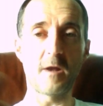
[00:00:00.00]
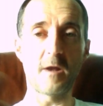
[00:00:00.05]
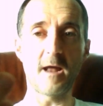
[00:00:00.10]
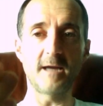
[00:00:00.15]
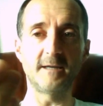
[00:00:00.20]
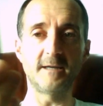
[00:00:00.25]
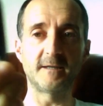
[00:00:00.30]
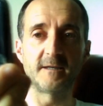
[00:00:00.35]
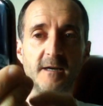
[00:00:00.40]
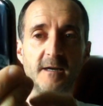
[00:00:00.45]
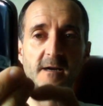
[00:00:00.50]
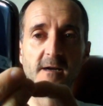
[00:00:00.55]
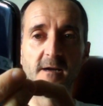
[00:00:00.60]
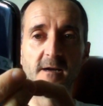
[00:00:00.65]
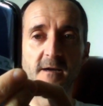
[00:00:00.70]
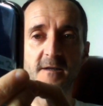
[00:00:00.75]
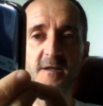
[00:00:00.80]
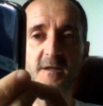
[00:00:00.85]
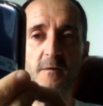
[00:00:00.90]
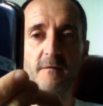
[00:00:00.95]
place.
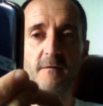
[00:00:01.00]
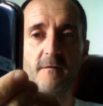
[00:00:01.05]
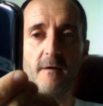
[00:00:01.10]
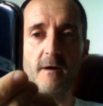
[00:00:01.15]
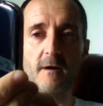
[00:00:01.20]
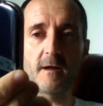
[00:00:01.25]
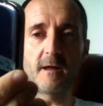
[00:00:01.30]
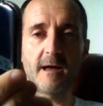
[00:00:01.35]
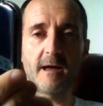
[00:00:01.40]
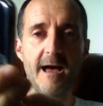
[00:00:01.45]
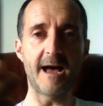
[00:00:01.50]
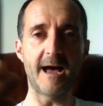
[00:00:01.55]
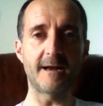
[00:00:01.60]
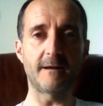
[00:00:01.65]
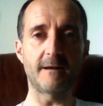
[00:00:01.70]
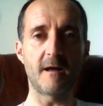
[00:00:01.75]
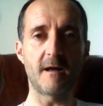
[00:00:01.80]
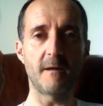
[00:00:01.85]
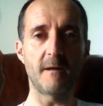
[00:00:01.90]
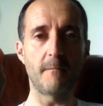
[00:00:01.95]
So if I add a
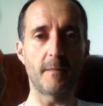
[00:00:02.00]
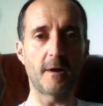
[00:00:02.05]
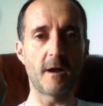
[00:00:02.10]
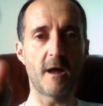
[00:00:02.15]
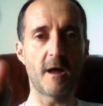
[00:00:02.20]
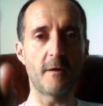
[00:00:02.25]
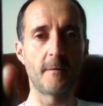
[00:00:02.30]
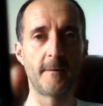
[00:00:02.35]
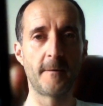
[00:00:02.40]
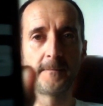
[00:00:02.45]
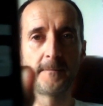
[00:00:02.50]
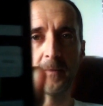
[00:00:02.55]
line below,